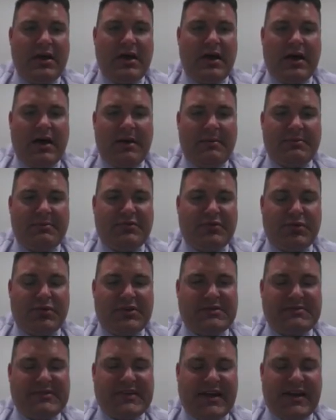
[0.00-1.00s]
So we're doing
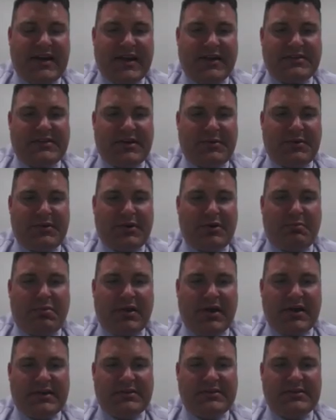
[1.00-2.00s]
some sign analysis here. We're going to go
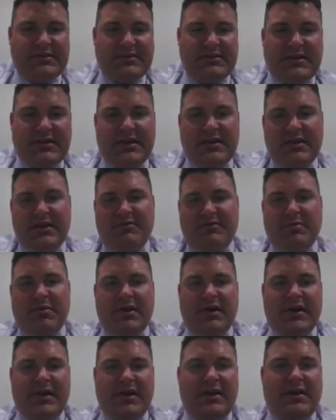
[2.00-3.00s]
plus, and then if you
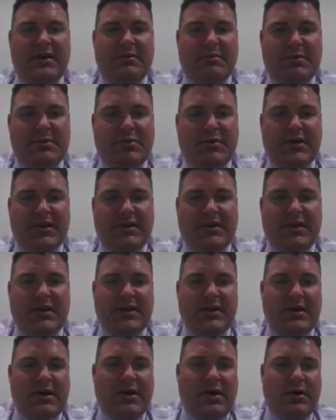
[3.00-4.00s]
plug in a number between
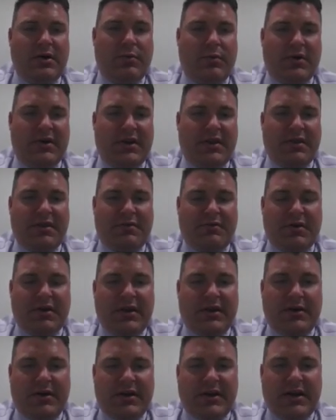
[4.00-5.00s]
1 and 3,
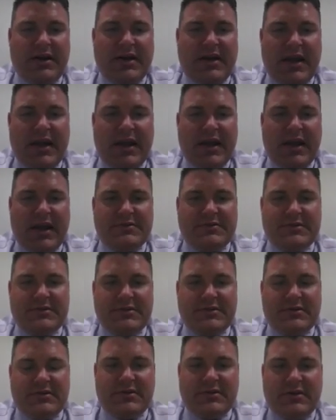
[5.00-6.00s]
you're going to get
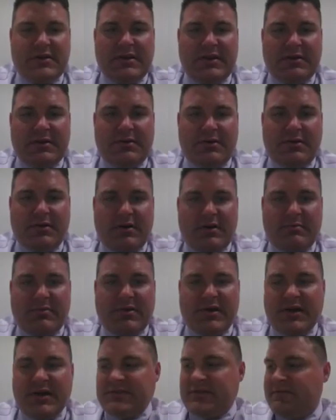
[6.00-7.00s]
negatives, and then you're going to get
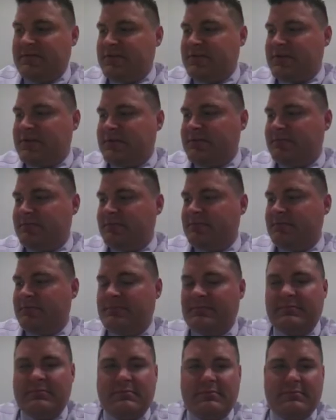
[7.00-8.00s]
positives.
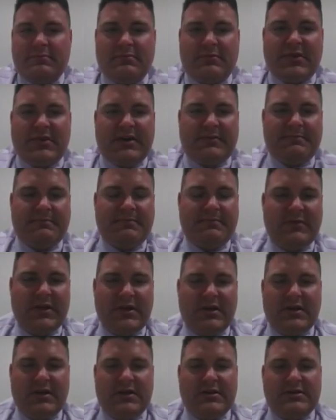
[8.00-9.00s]
Okay,
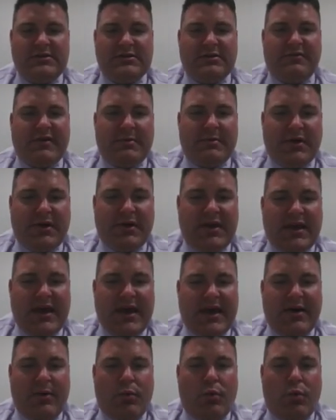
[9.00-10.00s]
so if I'm looking
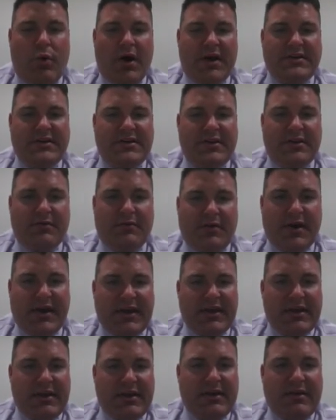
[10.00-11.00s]
at 1 to the
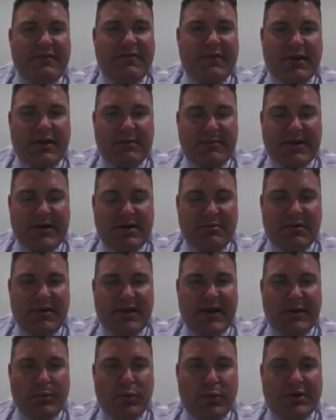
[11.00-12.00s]
right, if you look at my number
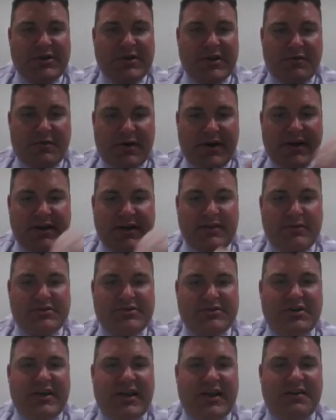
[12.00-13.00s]
line, 1 to the right, those
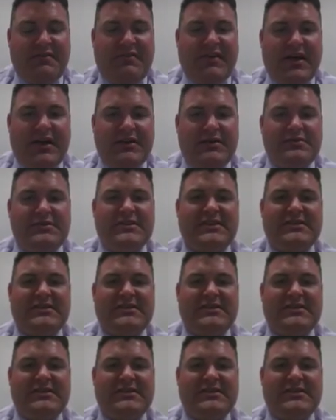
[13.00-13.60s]
are negative values.